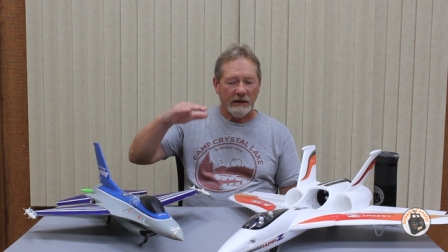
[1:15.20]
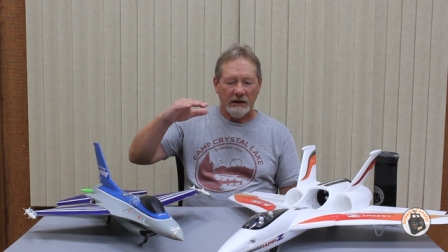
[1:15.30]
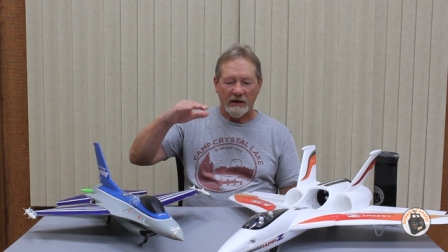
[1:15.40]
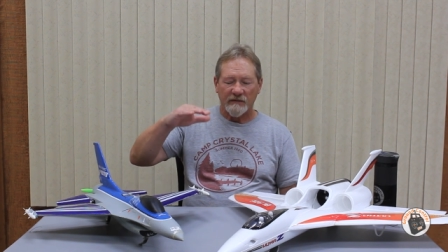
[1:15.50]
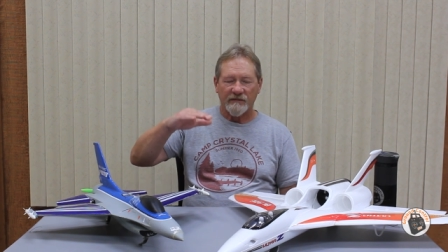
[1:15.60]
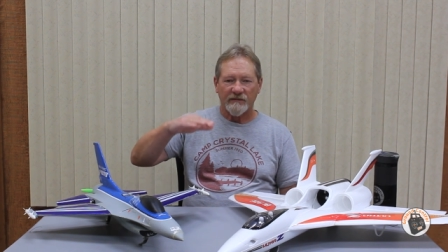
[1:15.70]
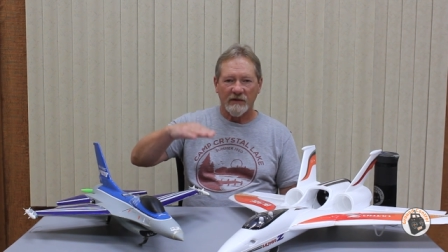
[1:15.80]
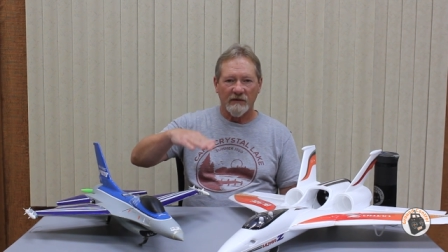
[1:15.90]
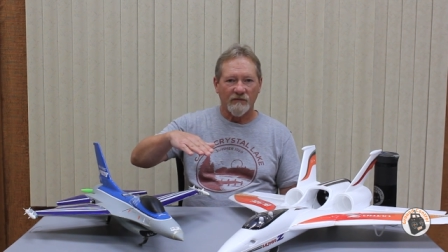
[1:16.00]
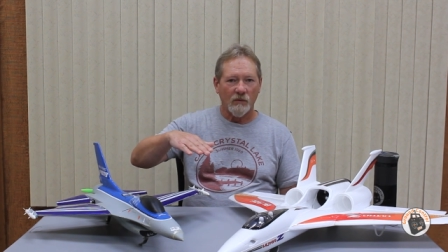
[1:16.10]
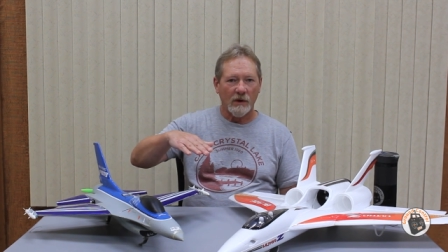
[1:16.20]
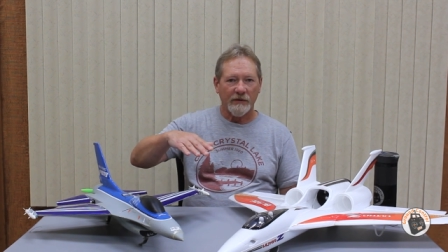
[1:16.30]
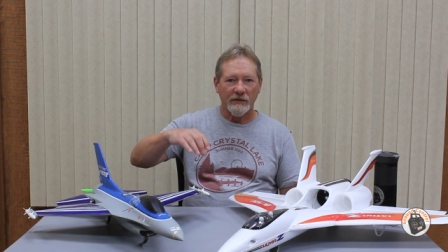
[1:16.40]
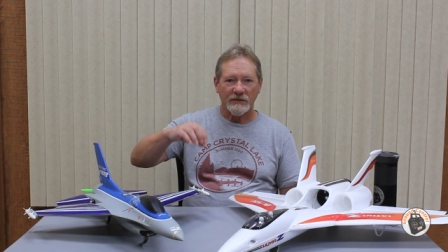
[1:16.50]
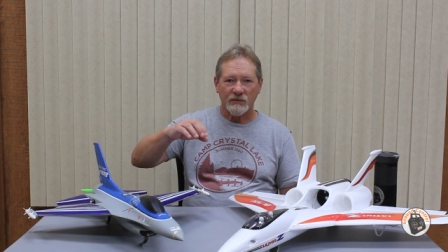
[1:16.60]
if one of
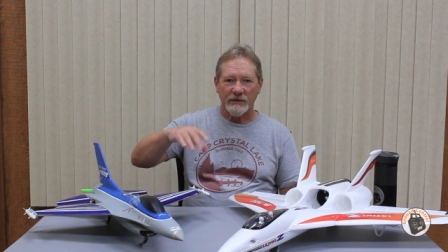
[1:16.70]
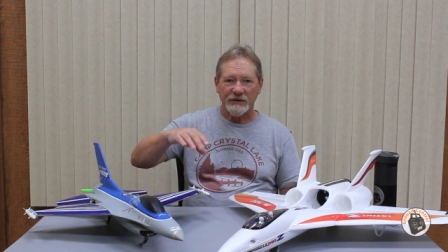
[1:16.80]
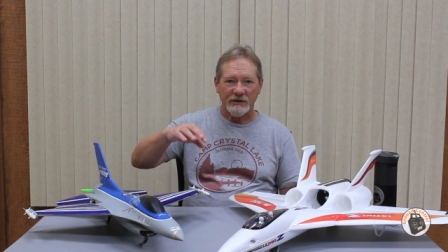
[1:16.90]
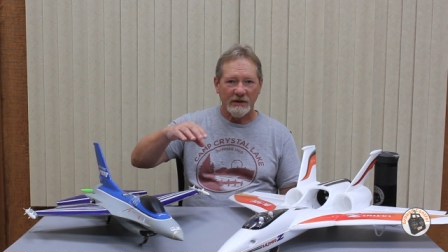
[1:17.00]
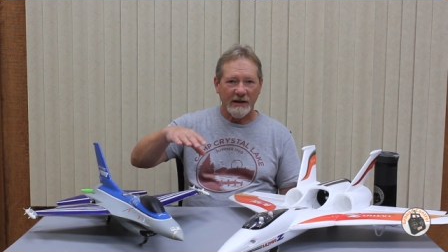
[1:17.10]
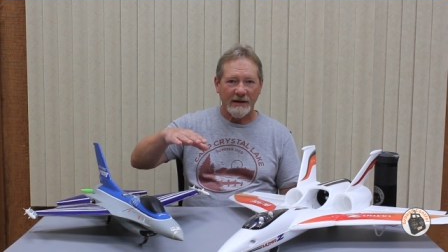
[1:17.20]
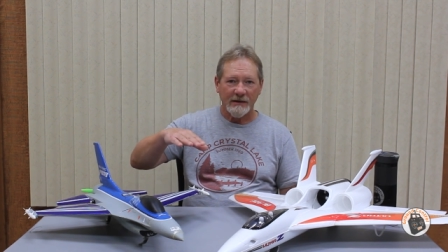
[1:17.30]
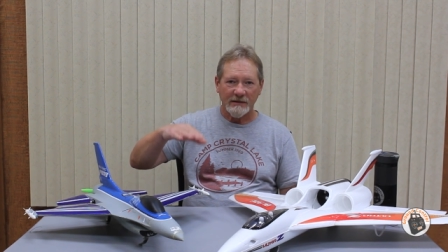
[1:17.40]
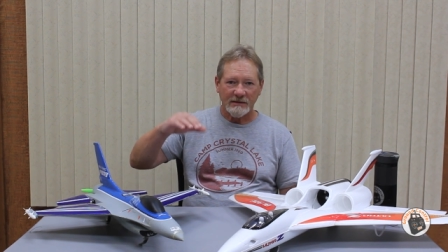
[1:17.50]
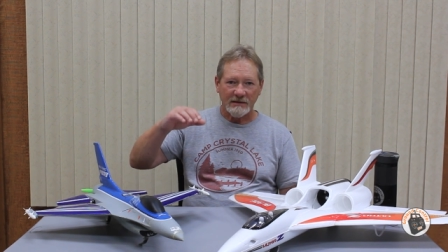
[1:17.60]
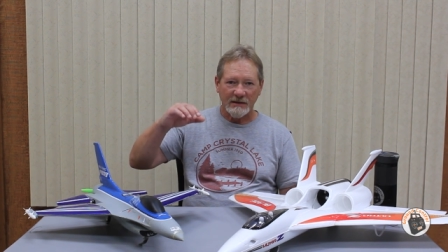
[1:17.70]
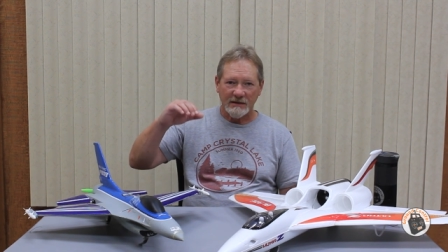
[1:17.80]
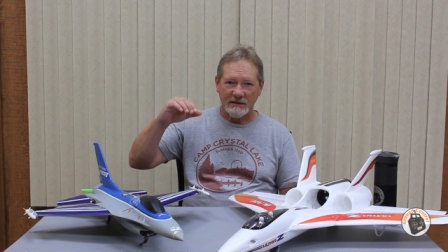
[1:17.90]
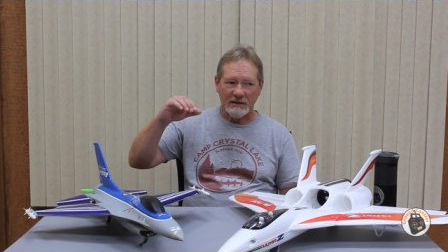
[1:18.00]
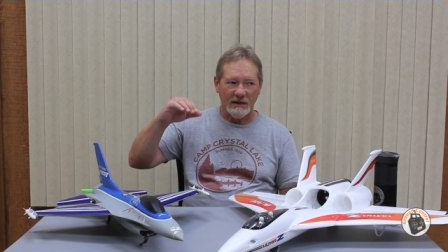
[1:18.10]
those rigid landing
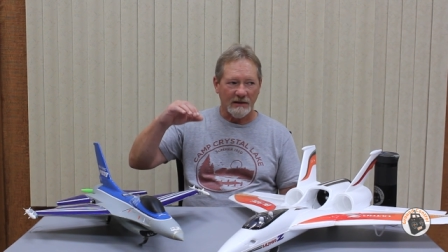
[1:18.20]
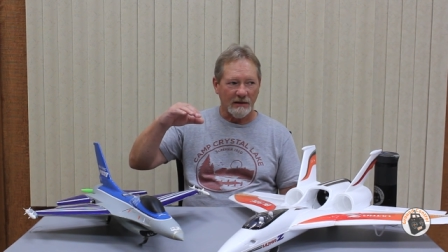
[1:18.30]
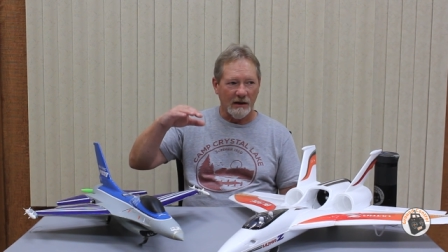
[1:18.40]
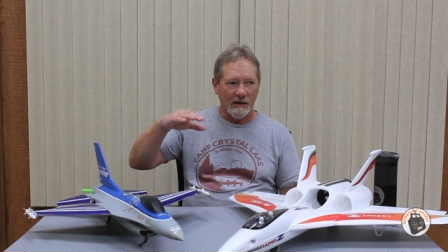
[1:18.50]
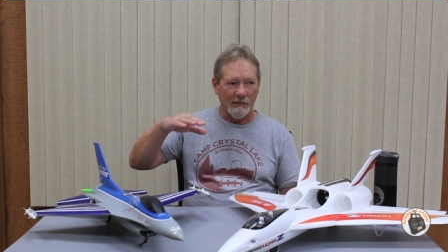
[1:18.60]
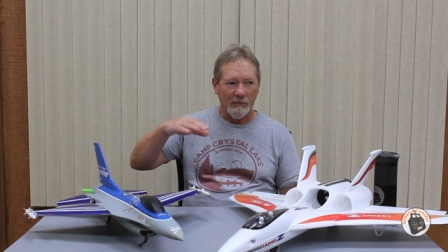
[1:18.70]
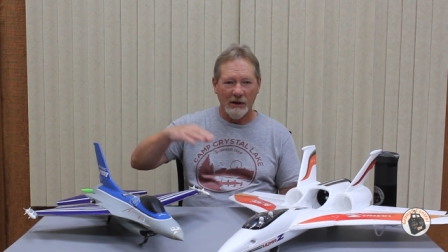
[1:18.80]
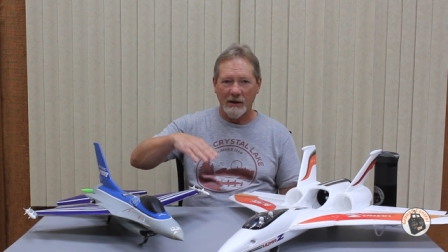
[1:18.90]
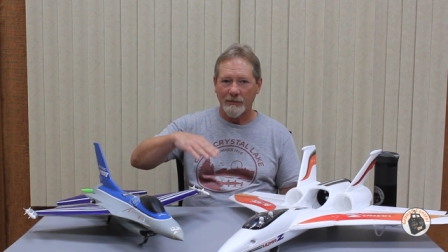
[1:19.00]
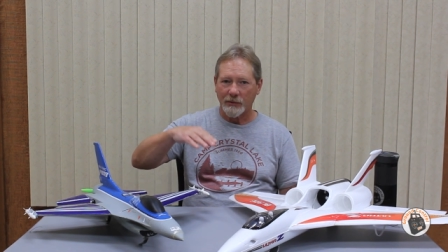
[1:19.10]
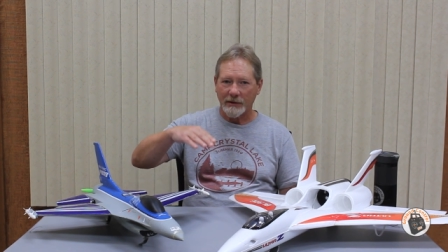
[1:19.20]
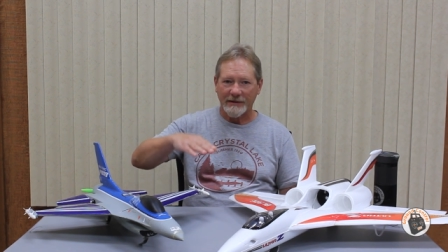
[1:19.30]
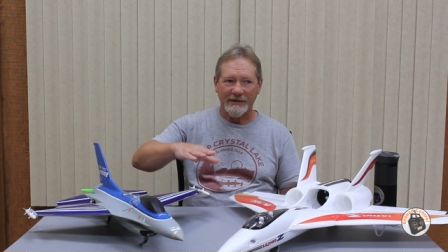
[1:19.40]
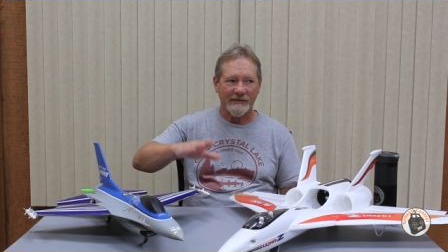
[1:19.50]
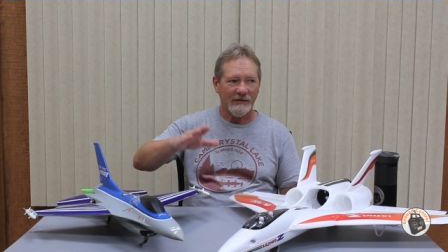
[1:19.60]
skids hit a bump or a
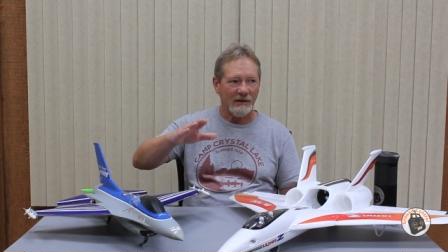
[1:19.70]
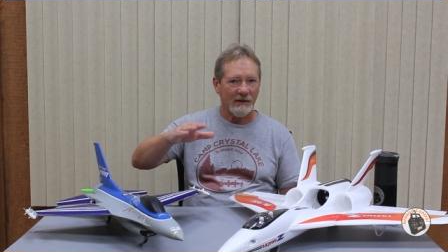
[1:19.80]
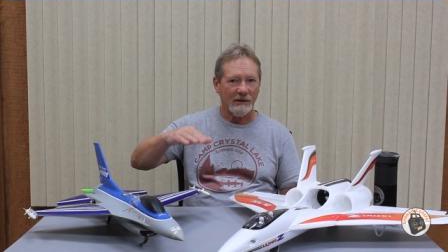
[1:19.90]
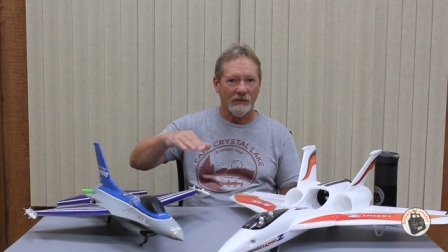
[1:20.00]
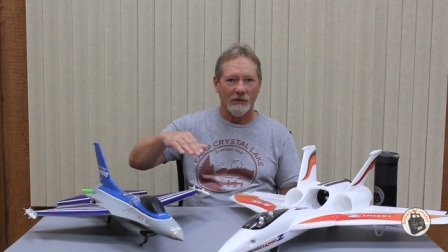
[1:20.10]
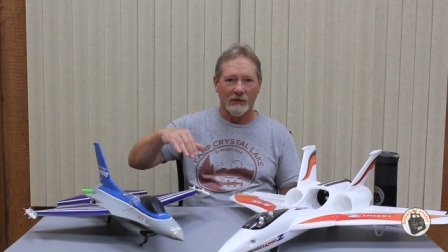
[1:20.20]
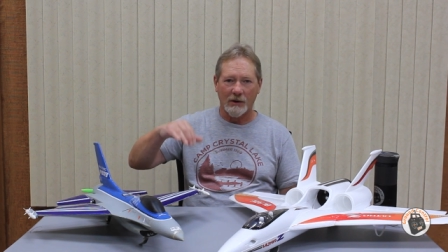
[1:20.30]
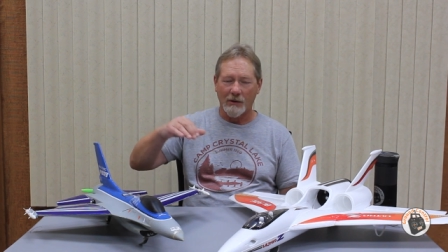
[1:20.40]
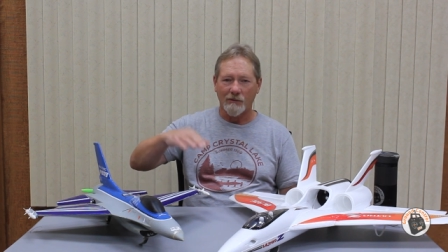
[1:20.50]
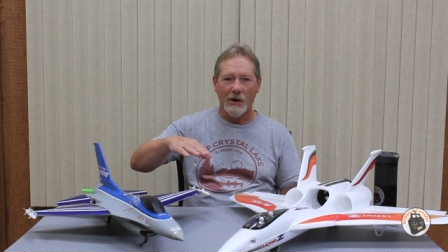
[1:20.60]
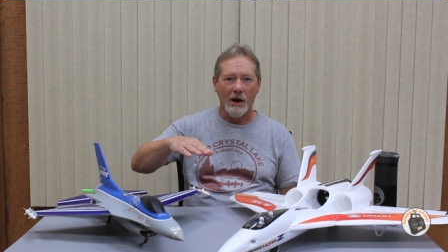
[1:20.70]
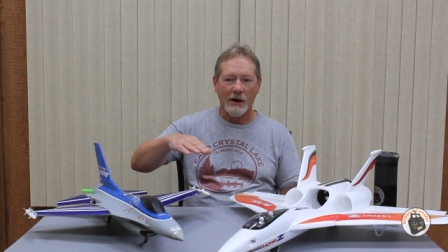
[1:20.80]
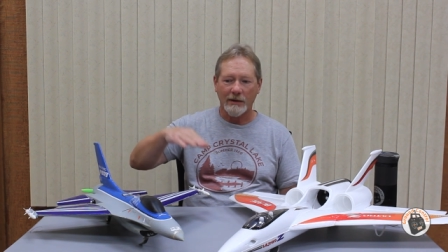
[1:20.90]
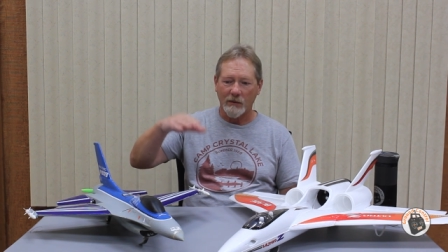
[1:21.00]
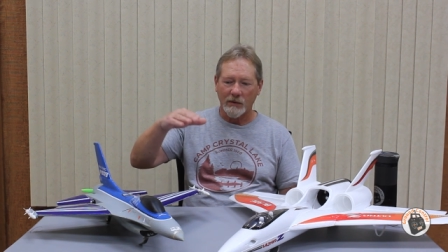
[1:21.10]
divot or a
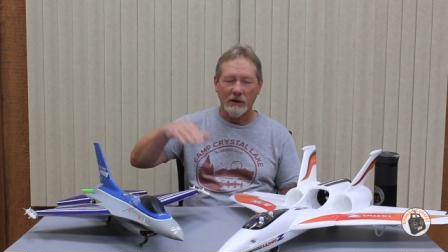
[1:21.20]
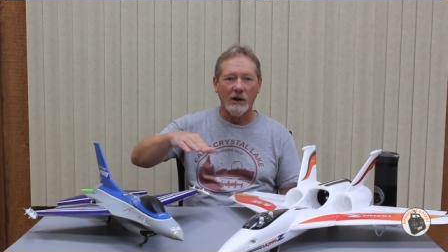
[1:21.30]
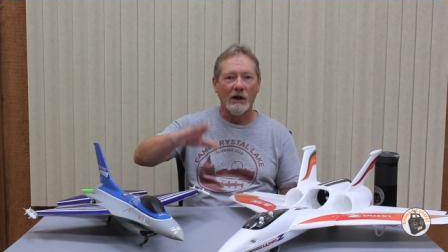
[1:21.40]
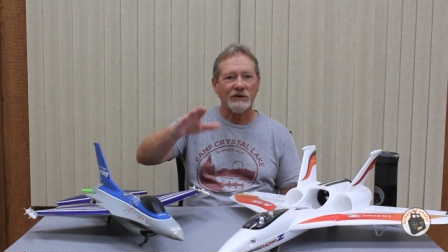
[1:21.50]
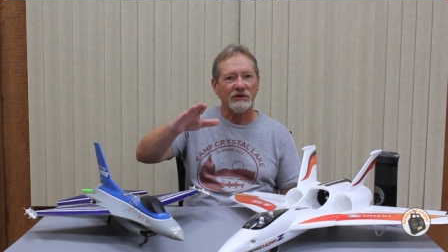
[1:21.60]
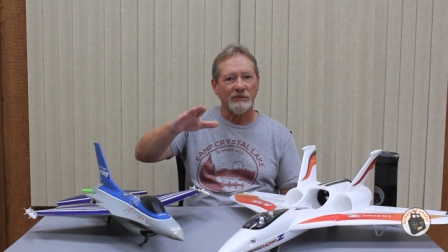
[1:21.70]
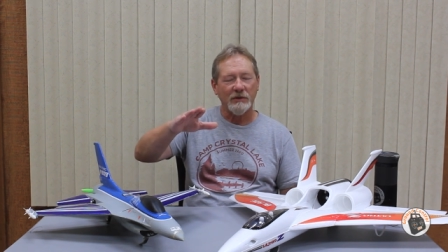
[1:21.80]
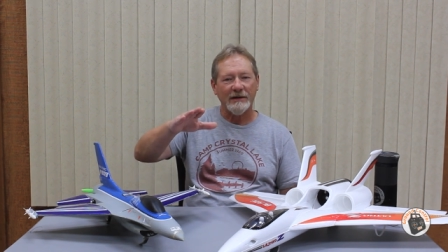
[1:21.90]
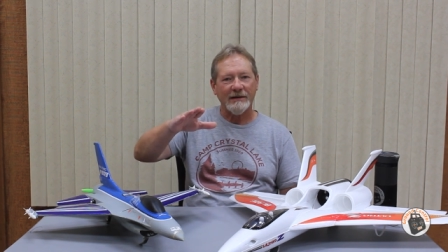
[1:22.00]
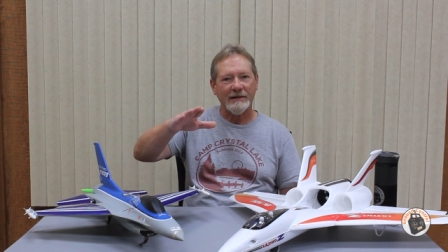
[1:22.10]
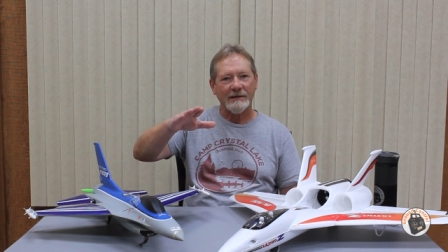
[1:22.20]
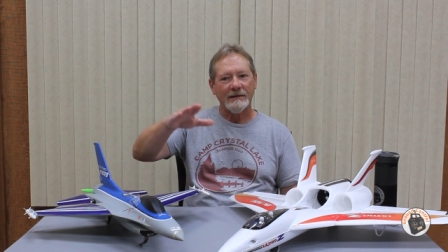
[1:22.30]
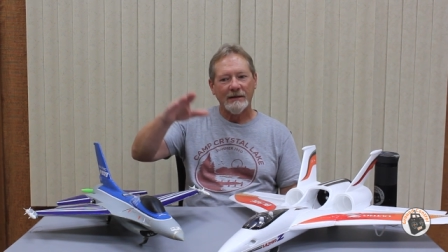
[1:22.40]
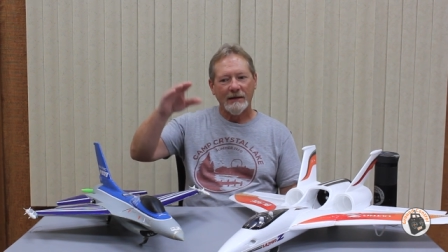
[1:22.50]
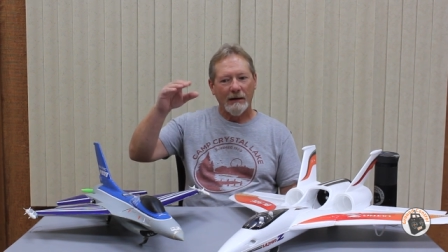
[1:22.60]
rock, it would launch the plane
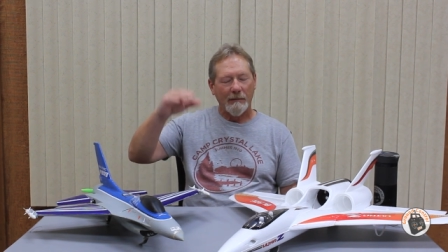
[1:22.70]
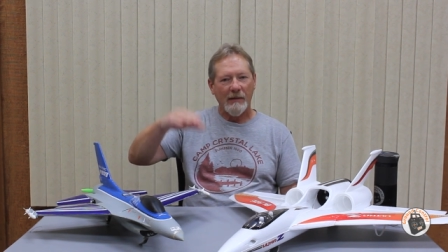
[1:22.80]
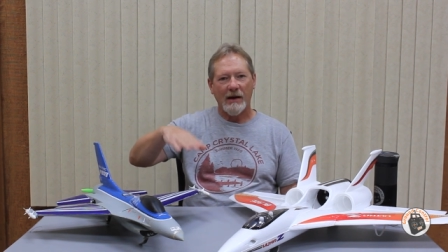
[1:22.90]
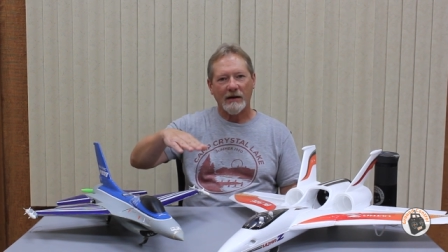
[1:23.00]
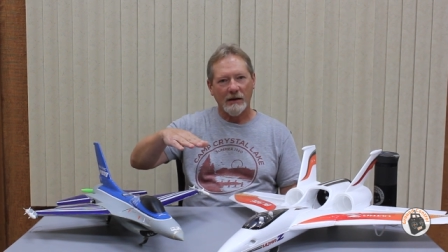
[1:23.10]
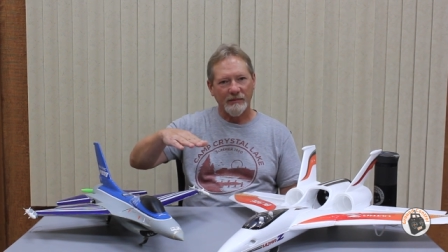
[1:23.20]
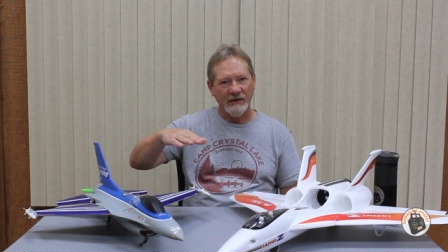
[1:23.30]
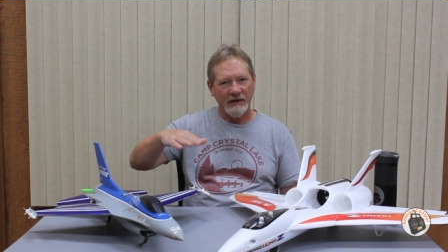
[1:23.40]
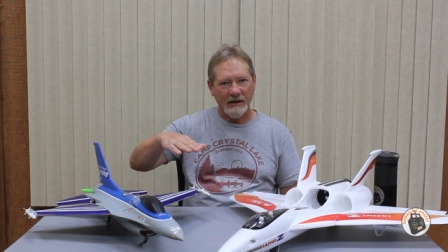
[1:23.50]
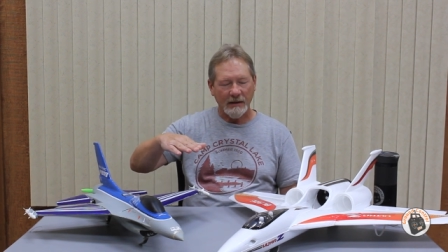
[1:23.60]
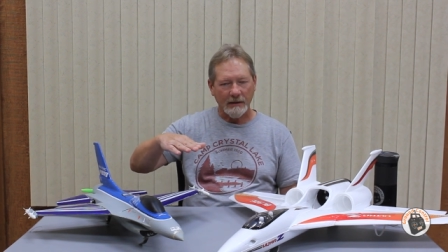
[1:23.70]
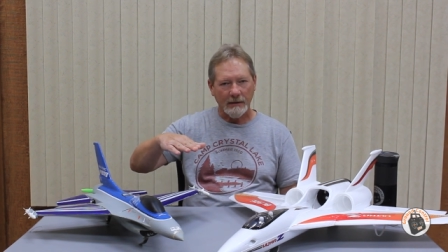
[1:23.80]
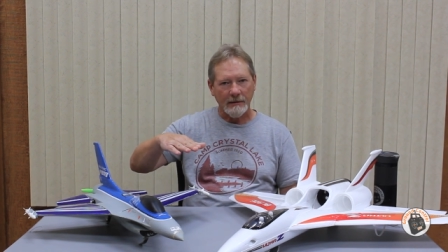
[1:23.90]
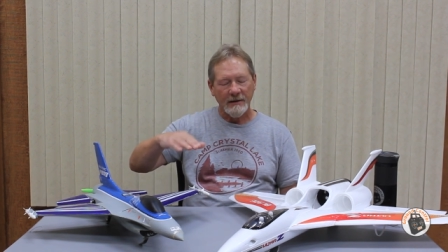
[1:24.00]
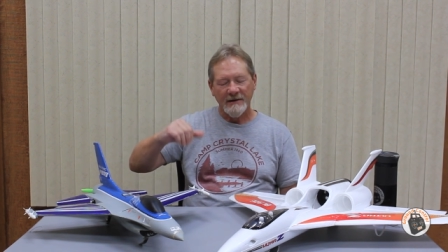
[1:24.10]
back up in the air.